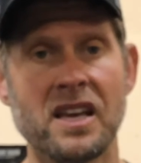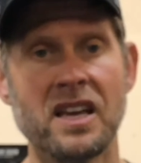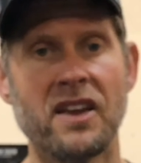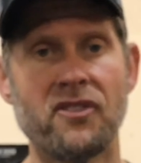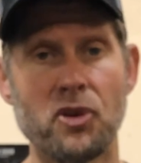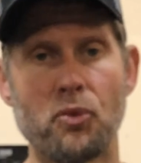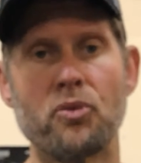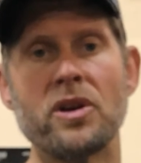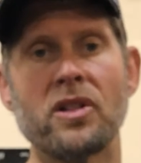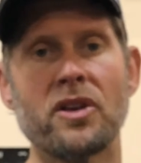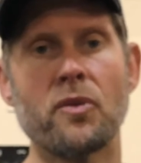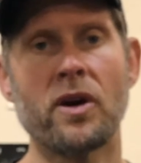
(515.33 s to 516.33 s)
if you
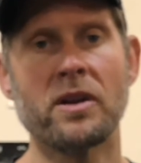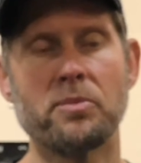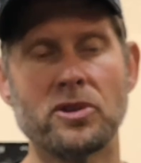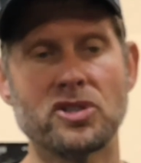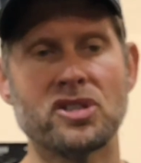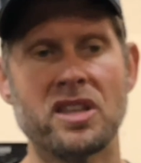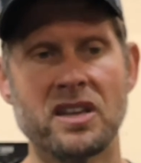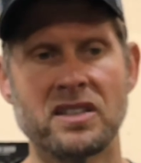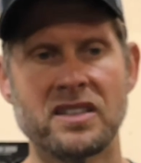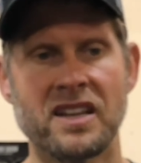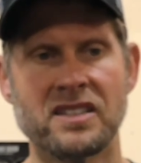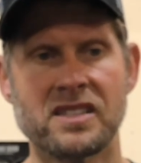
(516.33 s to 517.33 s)
really want to push the
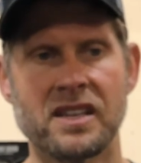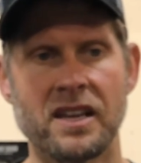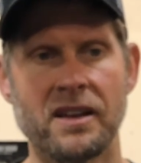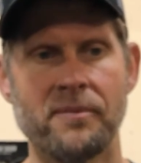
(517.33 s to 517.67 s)
intensity.